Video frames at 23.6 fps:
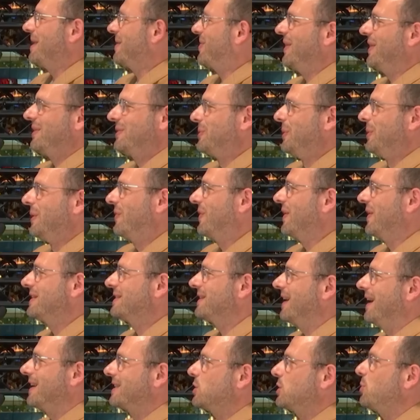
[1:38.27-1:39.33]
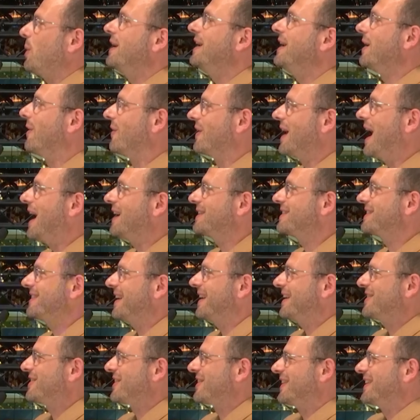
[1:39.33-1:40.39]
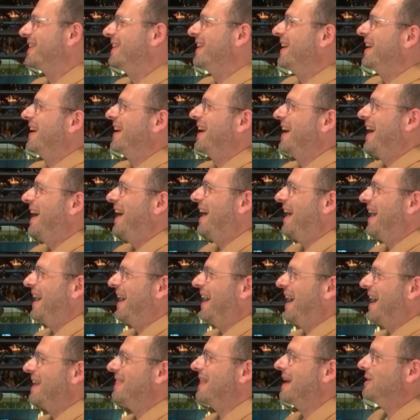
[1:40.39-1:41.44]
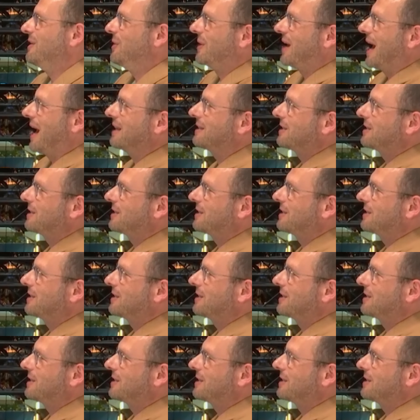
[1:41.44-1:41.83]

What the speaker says: doing things like trending on ArtStation. And then you got